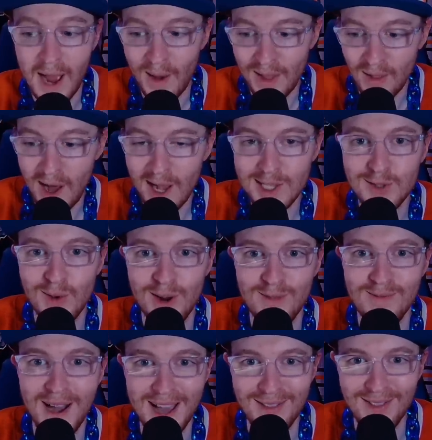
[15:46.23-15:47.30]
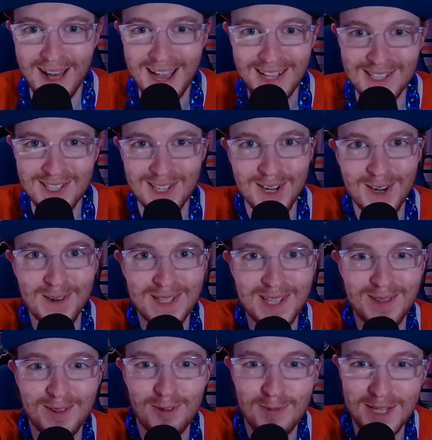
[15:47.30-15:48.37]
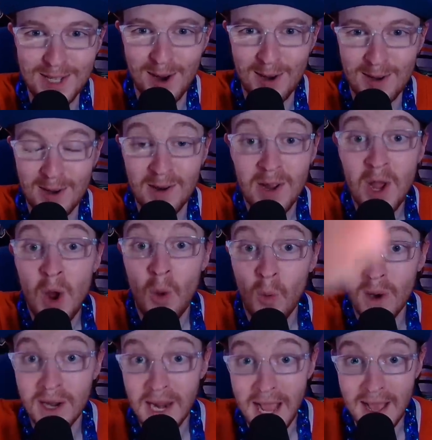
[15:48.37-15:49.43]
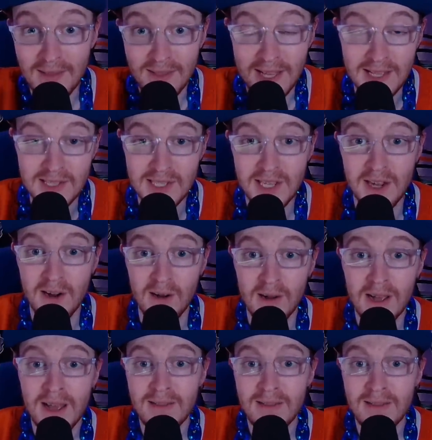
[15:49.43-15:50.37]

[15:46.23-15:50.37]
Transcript: I lost one of my lights, so it's a little bit darker. We're going to end things here.